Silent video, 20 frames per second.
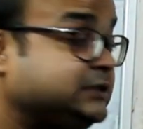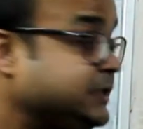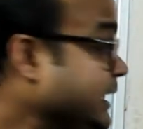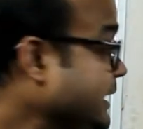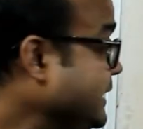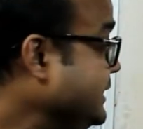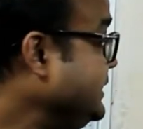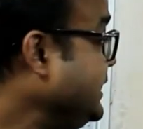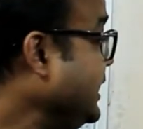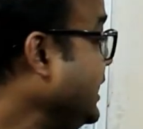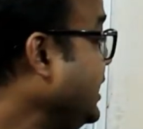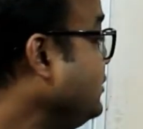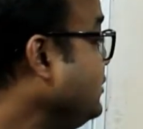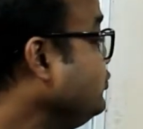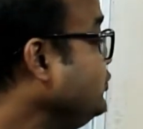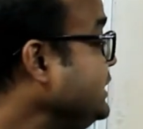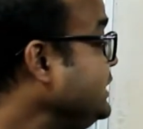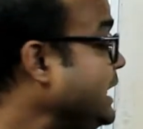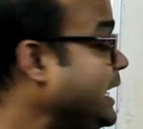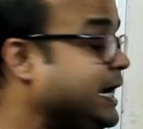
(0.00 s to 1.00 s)
theta
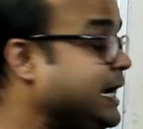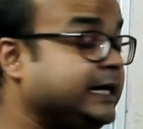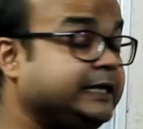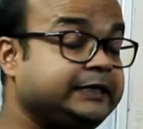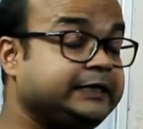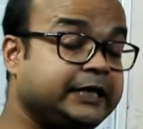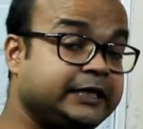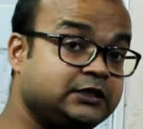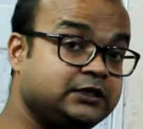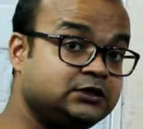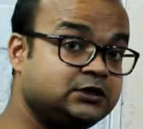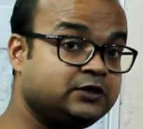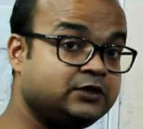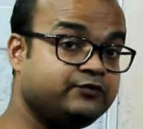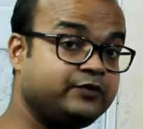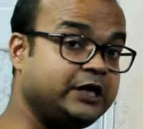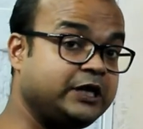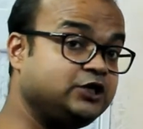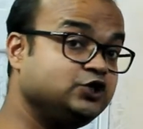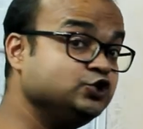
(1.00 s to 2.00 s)
will attain the
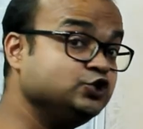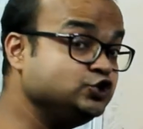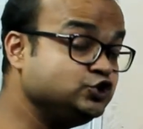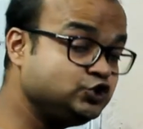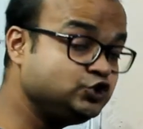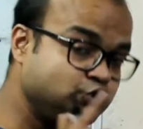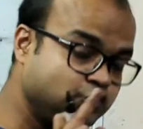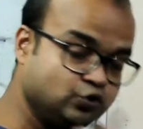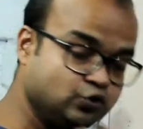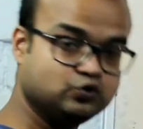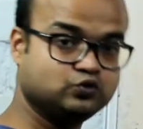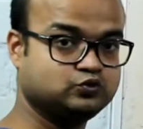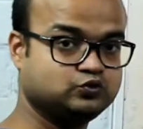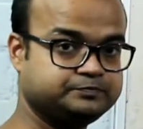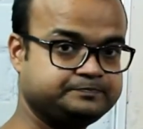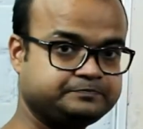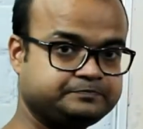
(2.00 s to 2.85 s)
value 2.